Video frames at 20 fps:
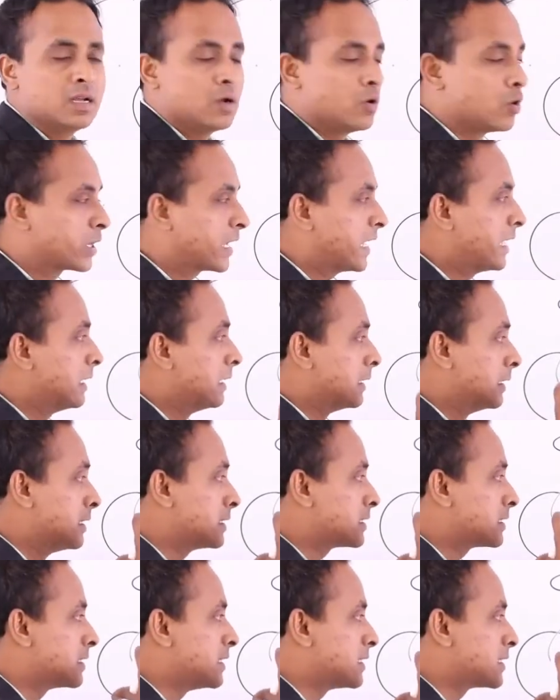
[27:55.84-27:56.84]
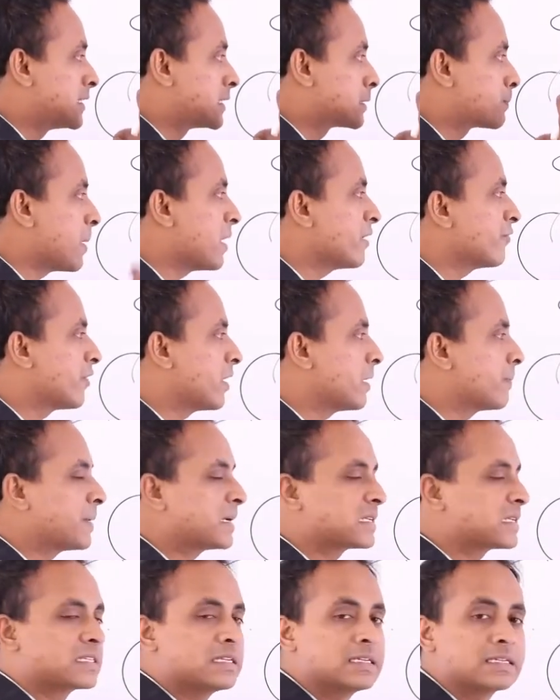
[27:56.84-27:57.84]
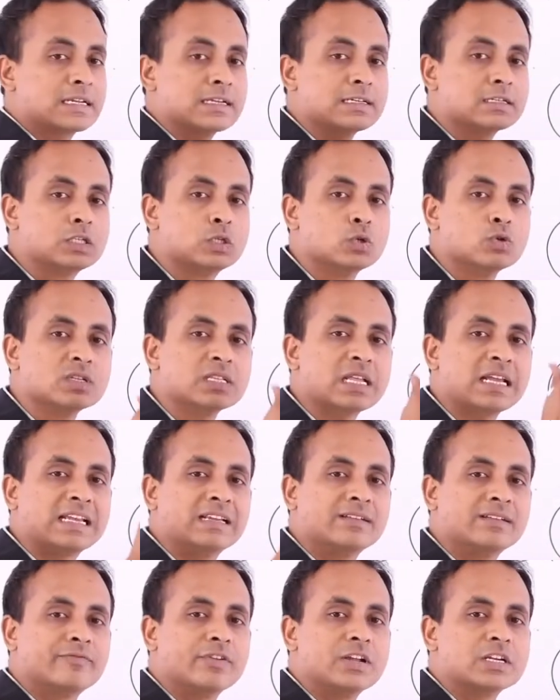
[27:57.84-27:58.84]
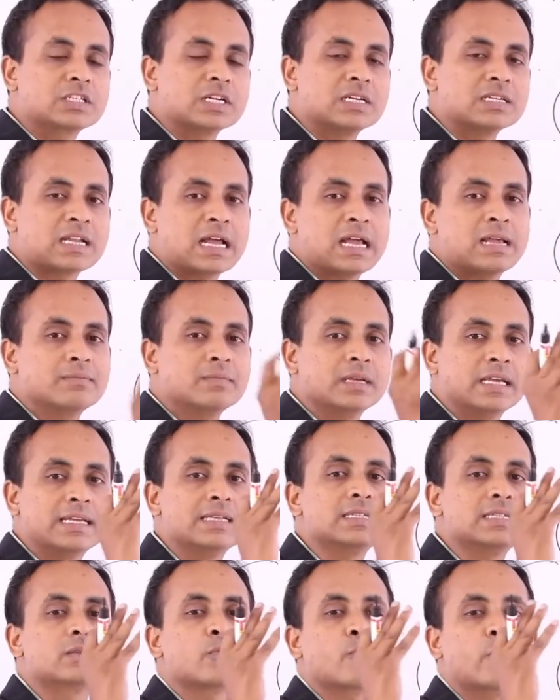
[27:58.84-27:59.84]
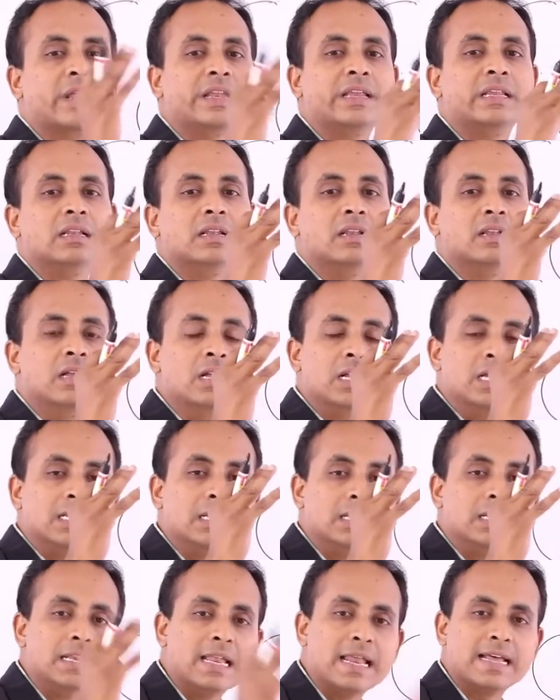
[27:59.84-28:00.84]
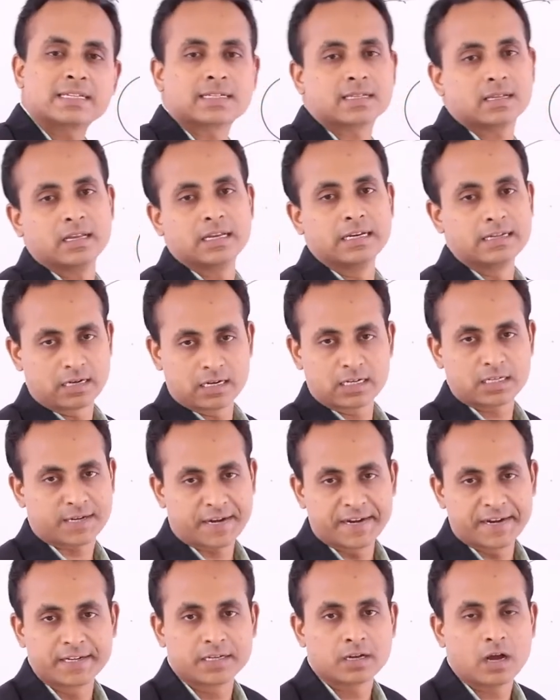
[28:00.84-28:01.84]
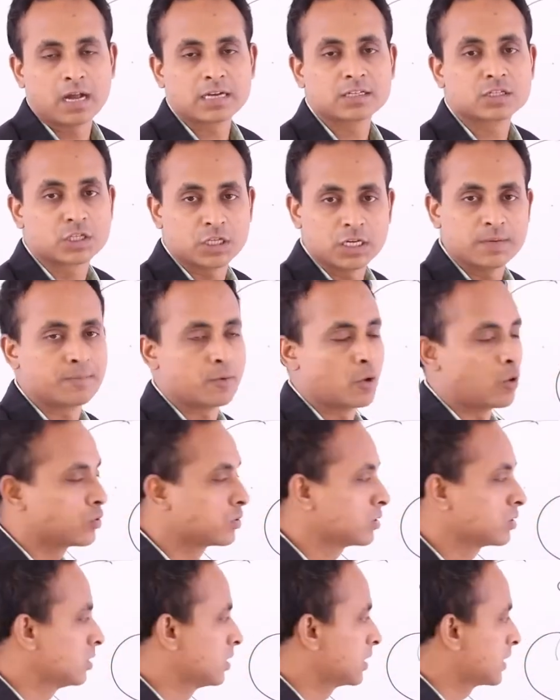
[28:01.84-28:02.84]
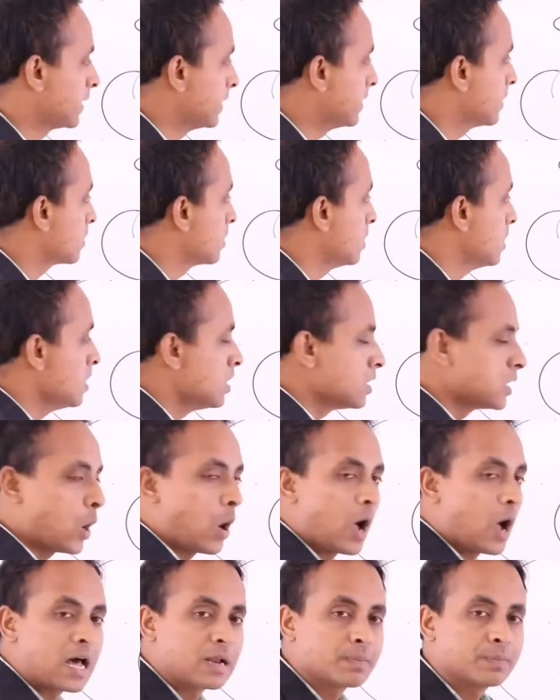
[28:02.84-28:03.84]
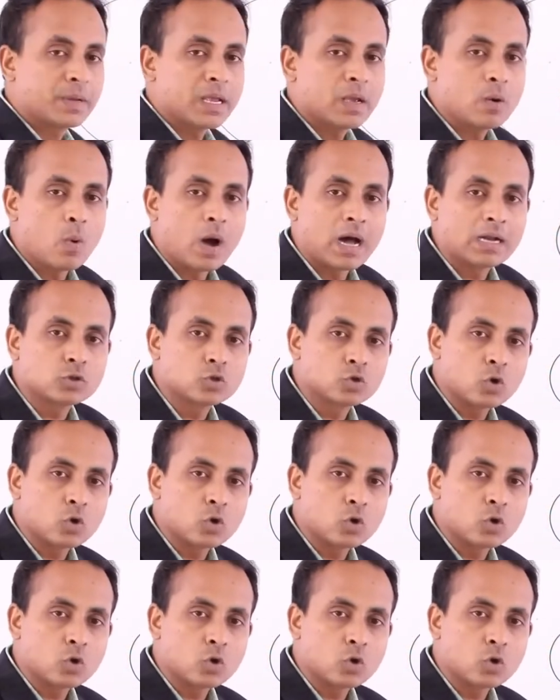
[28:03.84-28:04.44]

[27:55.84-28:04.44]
okay, this 6.5 percentage during the inflation time is very less interest rate or cheap loan. Clear? Now RBI want